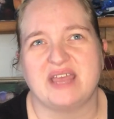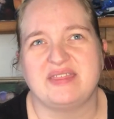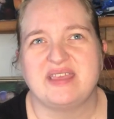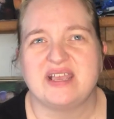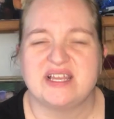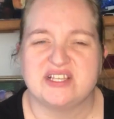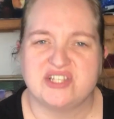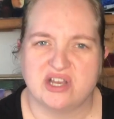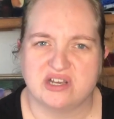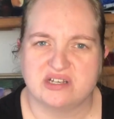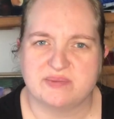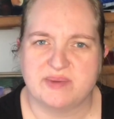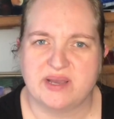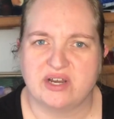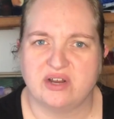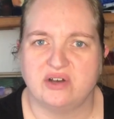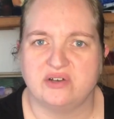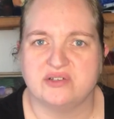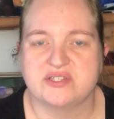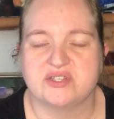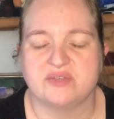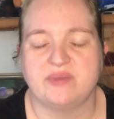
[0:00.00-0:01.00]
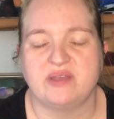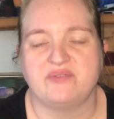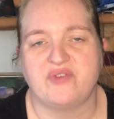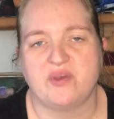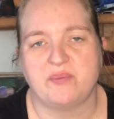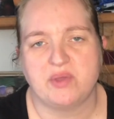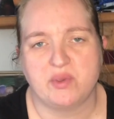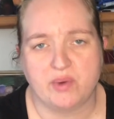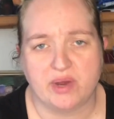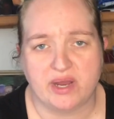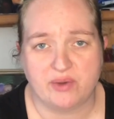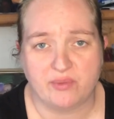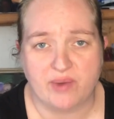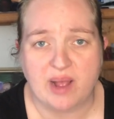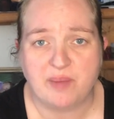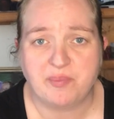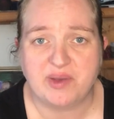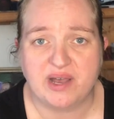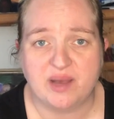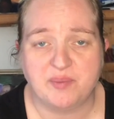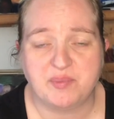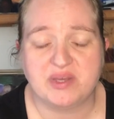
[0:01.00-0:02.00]
think I talked about it also my February
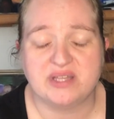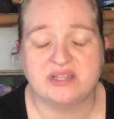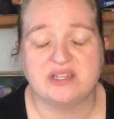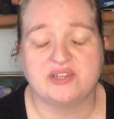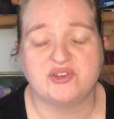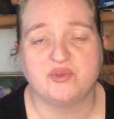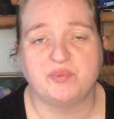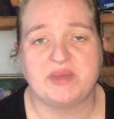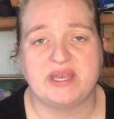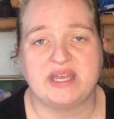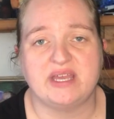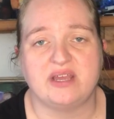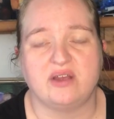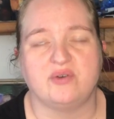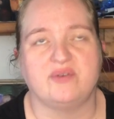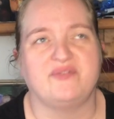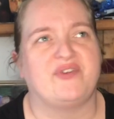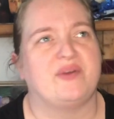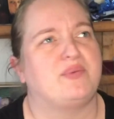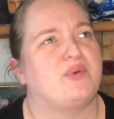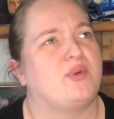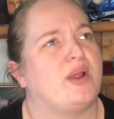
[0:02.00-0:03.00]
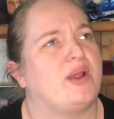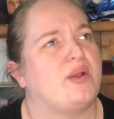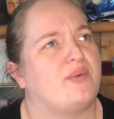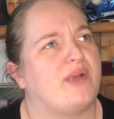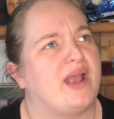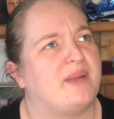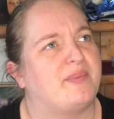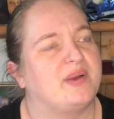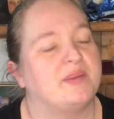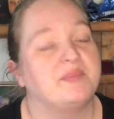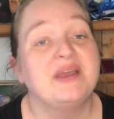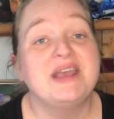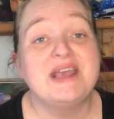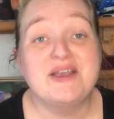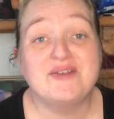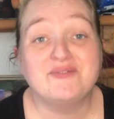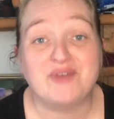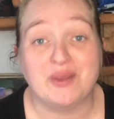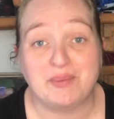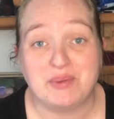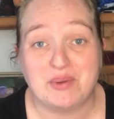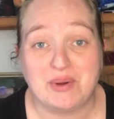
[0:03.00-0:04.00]
wrap-up a little bit, or February wrap-up,
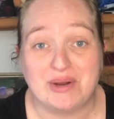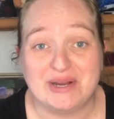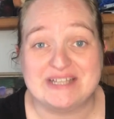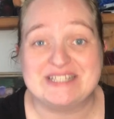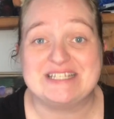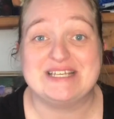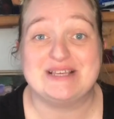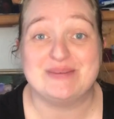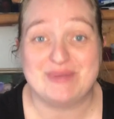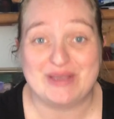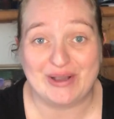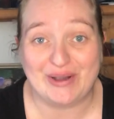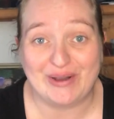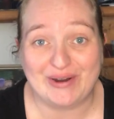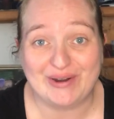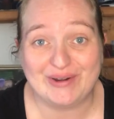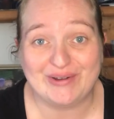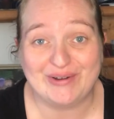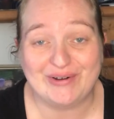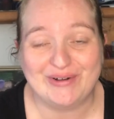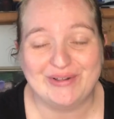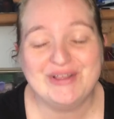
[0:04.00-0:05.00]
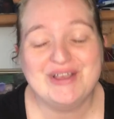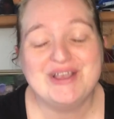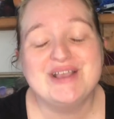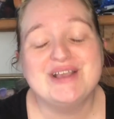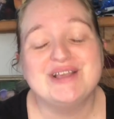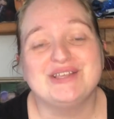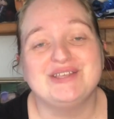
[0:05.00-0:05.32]
February TBR at all,